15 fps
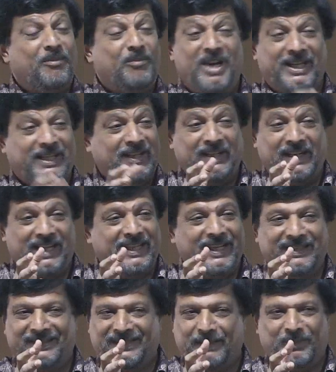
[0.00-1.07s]
But
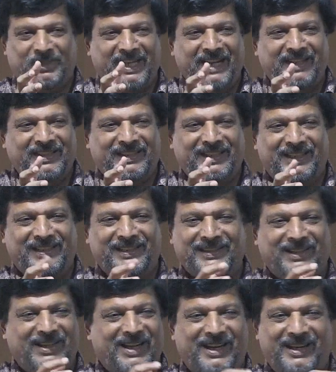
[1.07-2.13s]
nothing substantial,
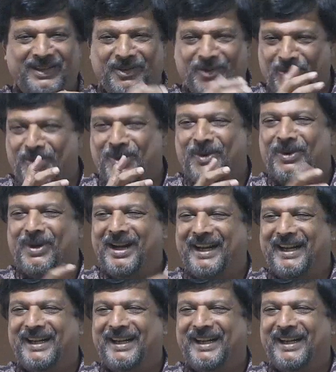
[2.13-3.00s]
no